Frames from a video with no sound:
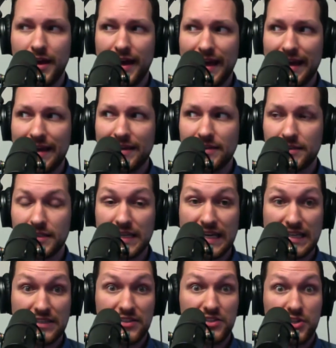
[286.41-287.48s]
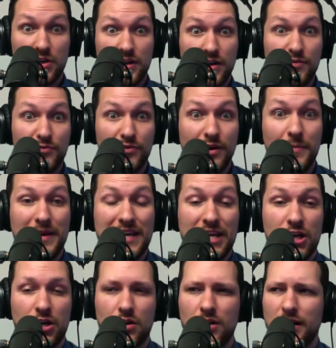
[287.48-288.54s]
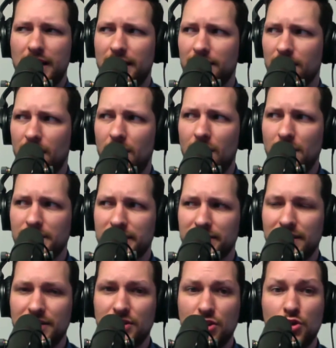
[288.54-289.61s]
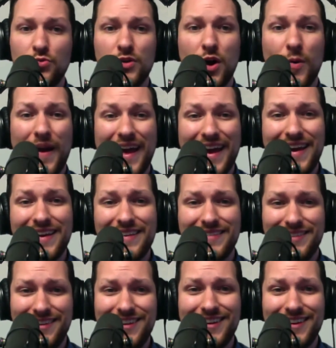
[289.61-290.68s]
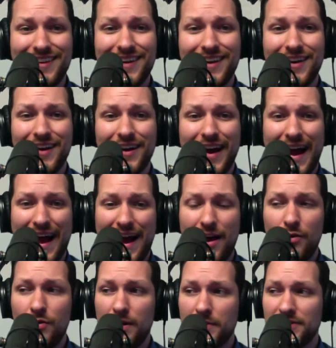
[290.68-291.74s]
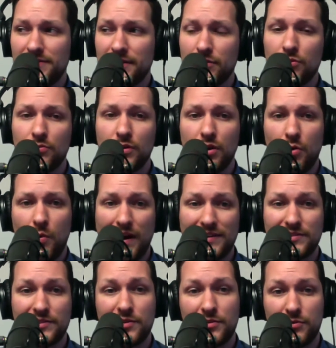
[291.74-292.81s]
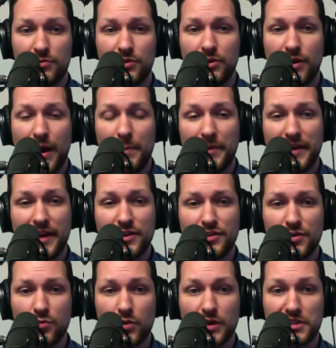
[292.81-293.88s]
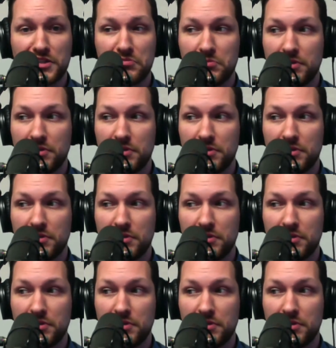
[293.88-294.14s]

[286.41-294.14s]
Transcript: And it started from here. And all of a sudden, A to Z how a single request through your application works.